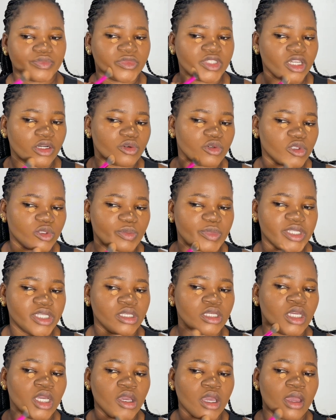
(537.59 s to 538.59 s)
there would
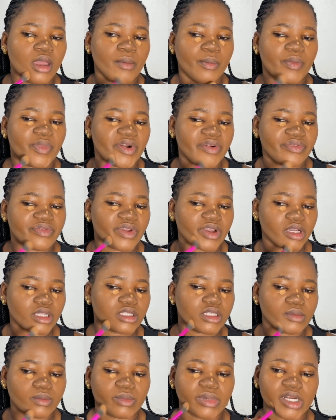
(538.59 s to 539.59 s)
be
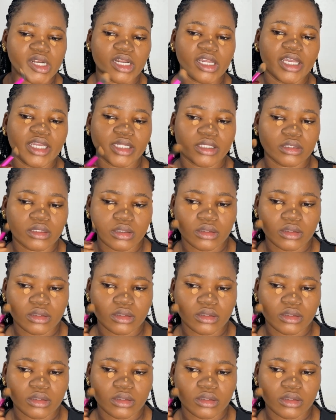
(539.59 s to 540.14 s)
perfect blend.